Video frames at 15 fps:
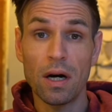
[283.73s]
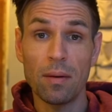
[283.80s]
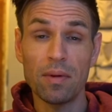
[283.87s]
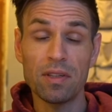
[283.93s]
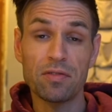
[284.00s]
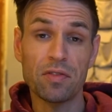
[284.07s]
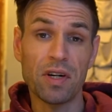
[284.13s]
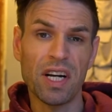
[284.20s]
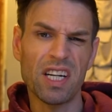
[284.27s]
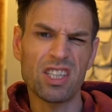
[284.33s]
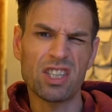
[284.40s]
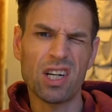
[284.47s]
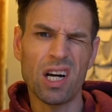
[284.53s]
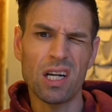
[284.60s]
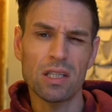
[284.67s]
It's for
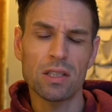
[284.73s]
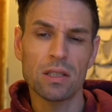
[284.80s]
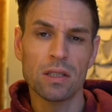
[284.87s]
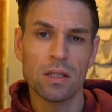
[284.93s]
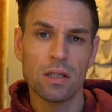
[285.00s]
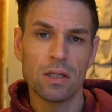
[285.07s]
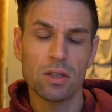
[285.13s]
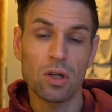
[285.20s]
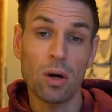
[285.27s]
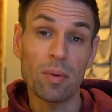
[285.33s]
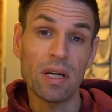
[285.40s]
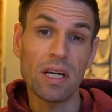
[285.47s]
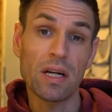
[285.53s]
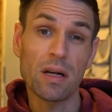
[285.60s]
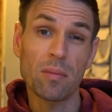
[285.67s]
headshots. So I'll be
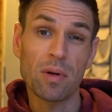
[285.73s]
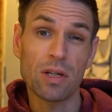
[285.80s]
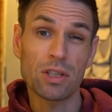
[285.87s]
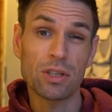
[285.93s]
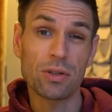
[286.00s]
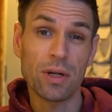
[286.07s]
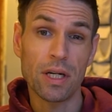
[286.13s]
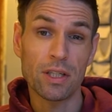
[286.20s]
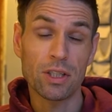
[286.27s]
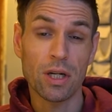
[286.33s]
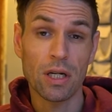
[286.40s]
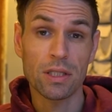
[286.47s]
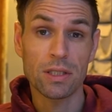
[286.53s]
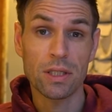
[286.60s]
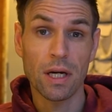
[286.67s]
getting a bunch of new
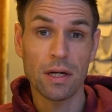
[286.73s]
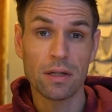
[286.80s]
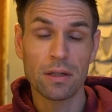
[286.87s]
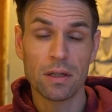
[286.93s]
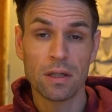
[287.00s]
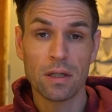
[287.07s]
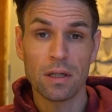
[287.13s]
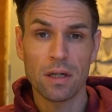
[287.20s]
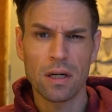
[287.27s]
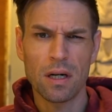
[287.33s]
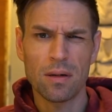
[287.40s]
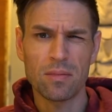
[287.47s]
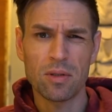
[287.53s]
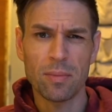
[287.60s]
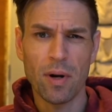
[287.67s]
headshots done
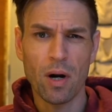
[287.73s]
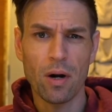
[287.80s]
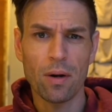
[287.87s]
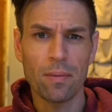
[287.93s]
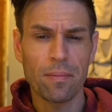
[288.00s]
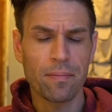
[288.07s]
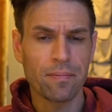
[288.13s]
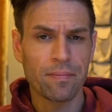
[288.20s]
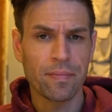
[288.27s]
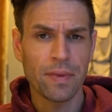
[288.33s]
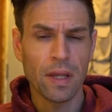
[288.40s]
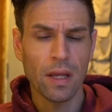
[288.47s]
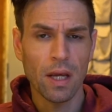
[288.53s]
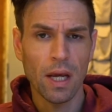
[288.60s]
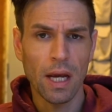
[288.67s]
tomorrow,
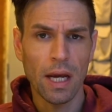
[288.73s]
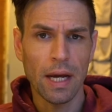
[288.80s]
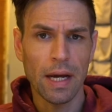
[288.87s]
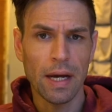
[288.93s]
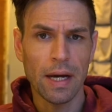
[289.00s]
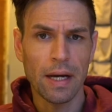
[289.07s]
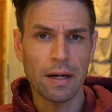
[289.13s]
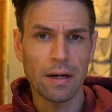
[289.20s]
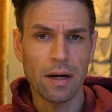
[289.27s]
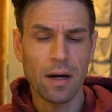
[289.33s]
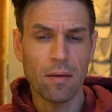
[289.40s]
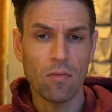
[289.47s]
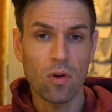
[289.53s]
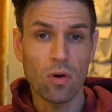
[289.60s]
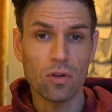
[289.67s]
and
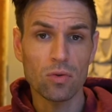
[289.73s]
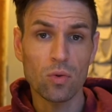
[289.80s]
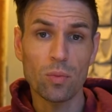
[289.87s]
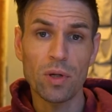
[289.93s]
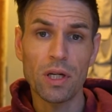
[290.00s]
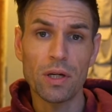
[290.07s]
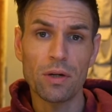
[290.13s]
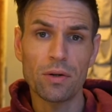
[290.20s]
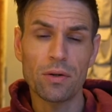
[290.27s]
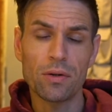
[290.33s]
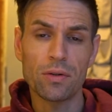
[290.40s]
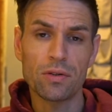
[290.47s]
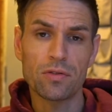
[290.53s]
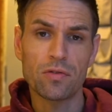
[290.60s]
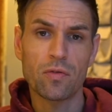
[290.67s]
those will be
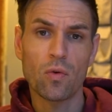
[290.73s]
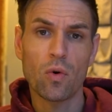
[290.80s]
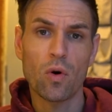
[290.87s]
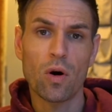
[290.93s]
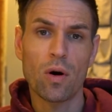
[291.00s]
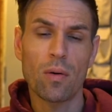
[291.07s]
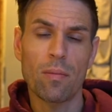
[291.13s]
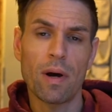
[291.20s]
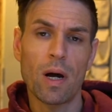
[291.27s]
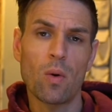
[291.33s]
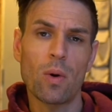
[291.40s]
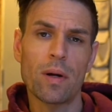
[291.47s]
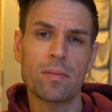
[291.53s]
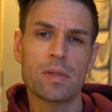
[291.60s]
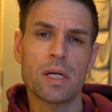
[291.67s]
used for my
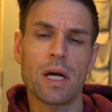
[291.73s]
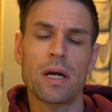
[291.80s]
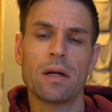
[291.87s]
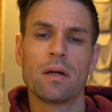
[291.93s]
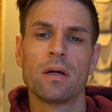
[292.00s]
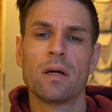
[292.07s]
website.